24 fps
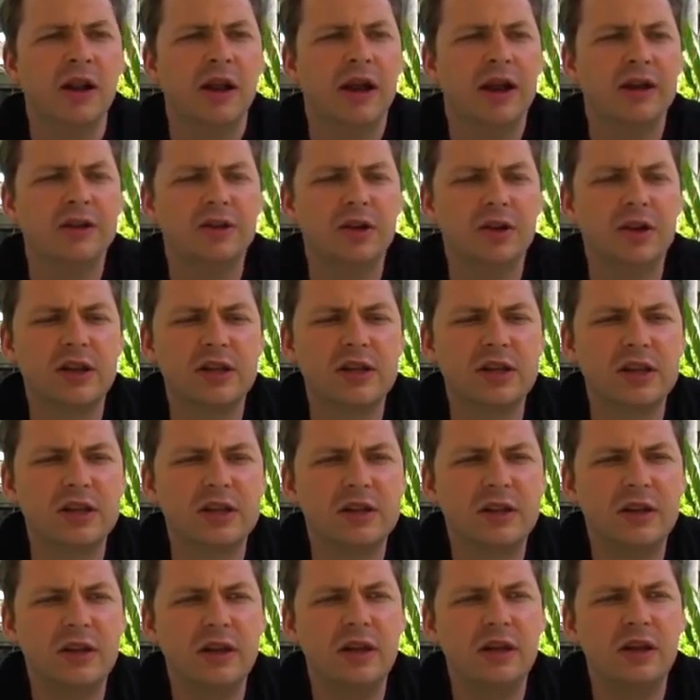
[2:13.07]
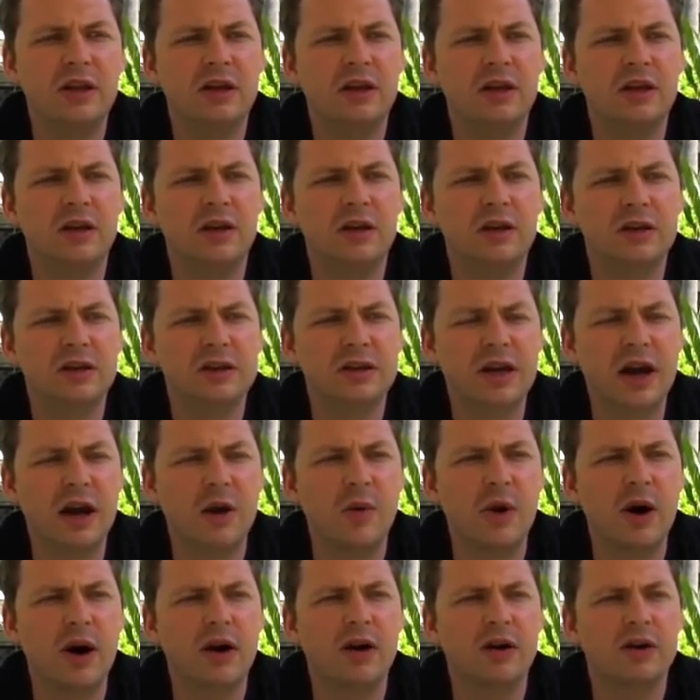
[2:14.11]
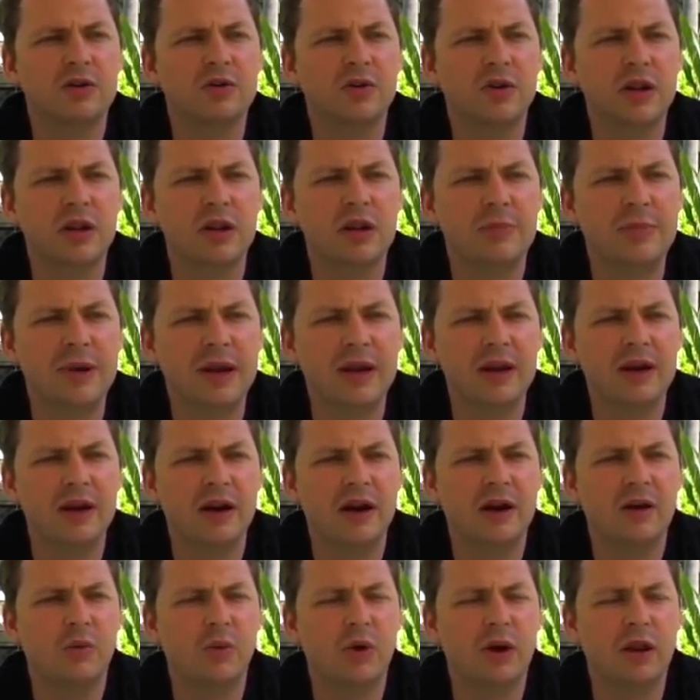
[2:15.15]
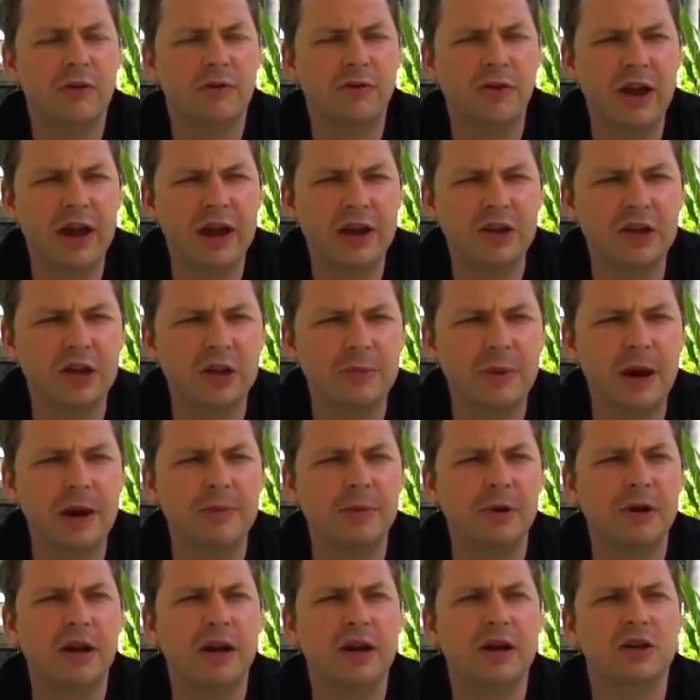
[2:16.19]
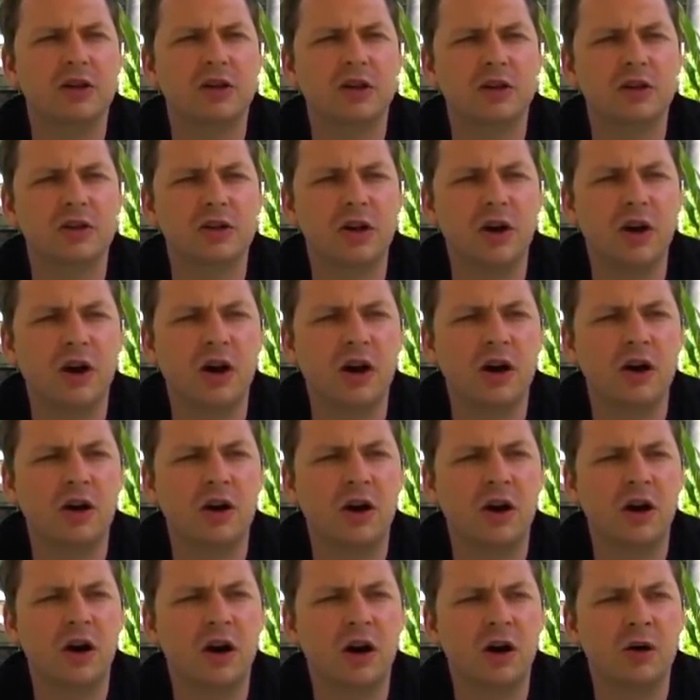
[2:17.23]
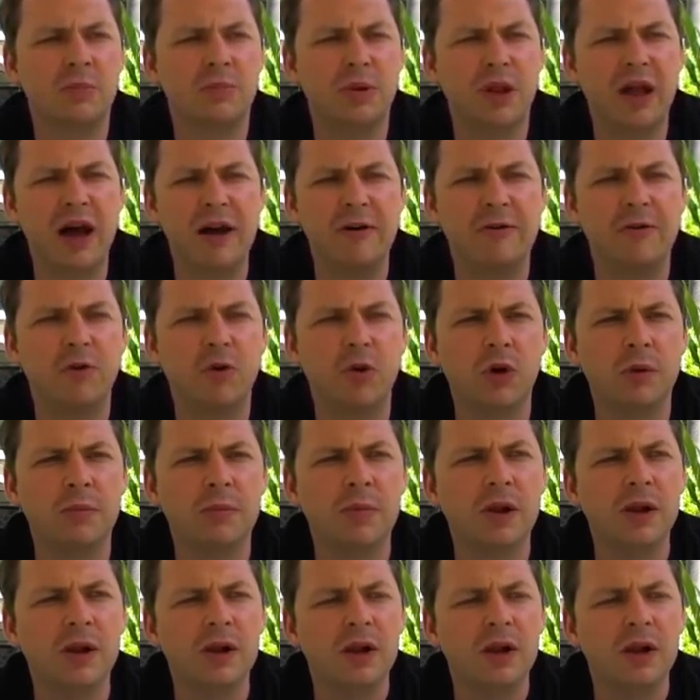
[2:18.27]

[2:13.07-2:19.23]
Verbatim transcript: And so this is the, Skywire is really the, uh, one of the flagship applications on our platform.